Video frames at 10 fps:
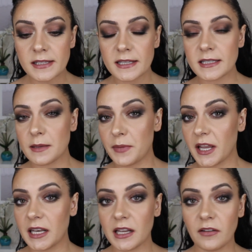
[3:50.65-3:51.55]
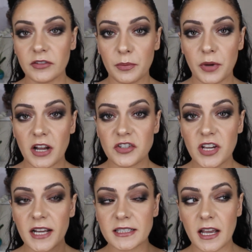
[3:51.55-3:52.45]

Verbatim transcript: since the beginning of the project.